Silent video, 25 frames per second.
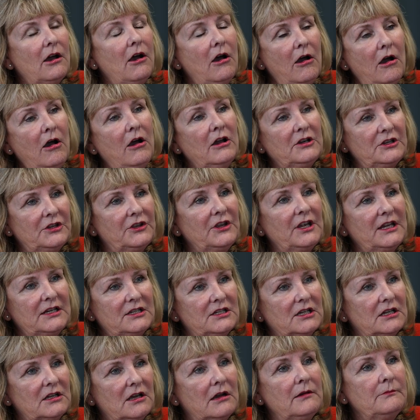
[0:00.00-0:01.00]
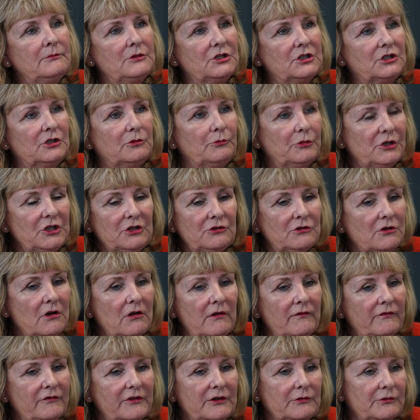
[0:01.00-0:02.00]
a hard thing to come to, but you
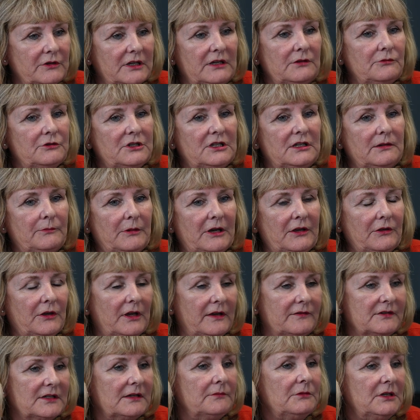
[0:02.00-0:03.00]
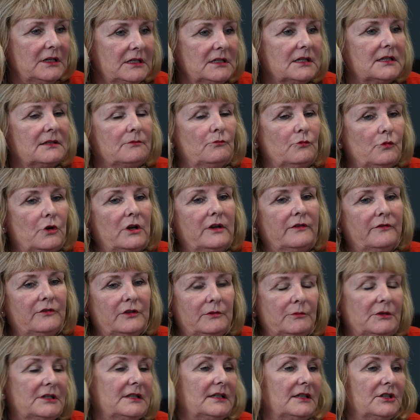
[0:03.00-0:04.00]
can't feel guilty about that. If something doesn't work
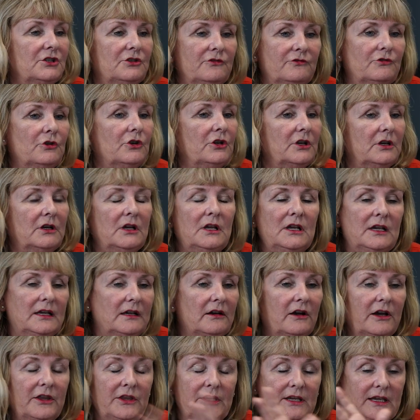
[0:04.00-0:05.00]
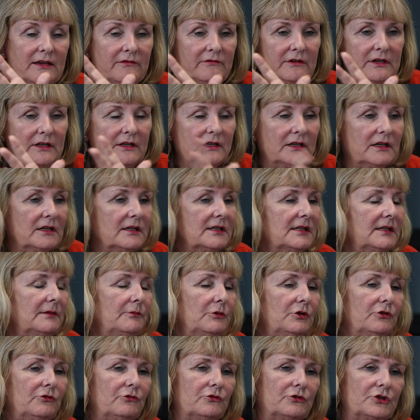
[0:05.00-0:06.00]
for the business, you've got to either get rid of the
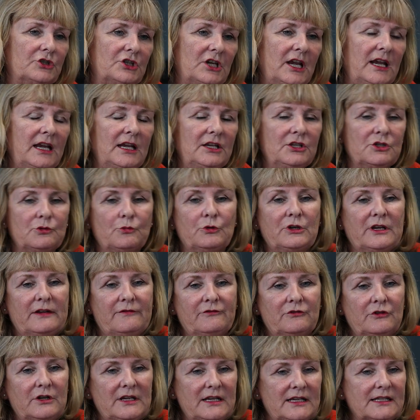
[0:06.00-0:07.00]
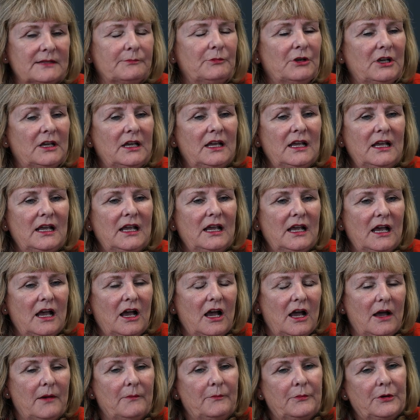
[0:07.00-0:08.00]
customer or change, whatever it is. But
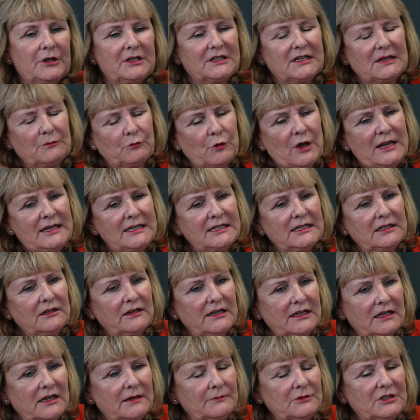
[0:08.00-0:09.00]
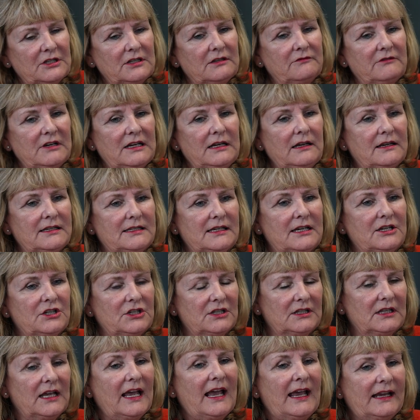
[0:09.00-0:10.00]
when did I come to the
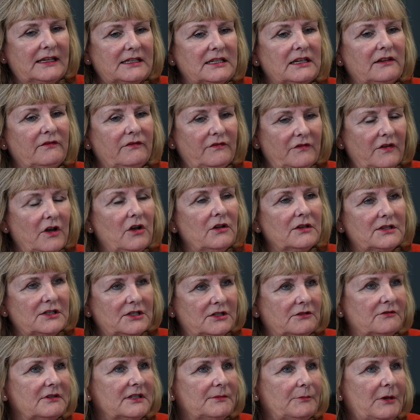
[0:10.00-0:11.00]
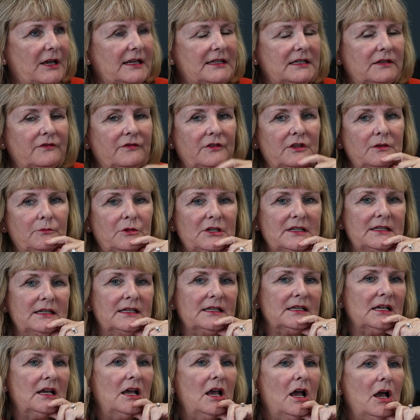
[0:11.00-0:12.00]
realisation that acting faster is better for the
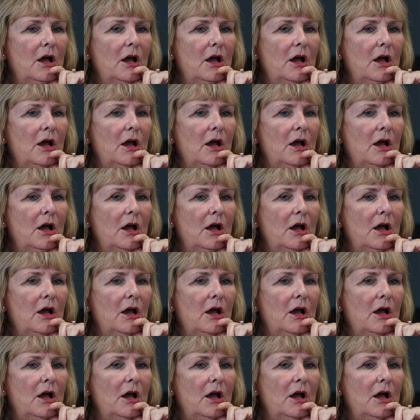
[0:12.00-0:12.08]
business?